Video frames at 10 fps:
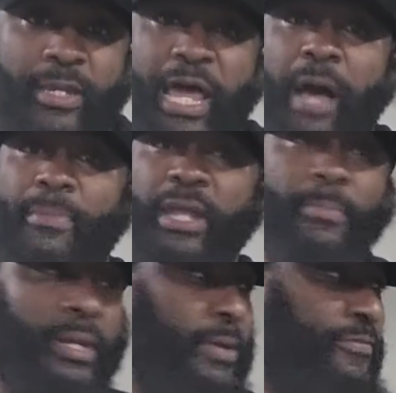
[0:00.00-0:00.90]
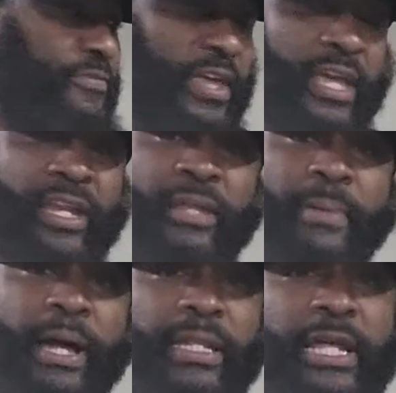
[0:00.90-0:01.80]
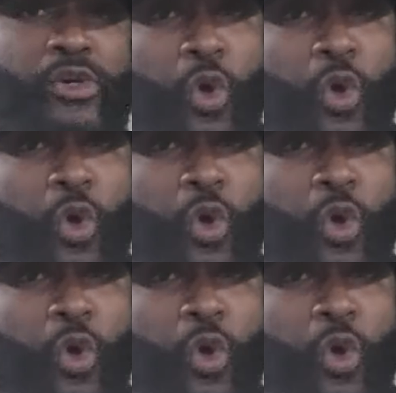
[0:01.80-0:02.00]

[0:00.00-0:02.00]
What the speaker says: Now, I'm an Eminem fan. Anybody that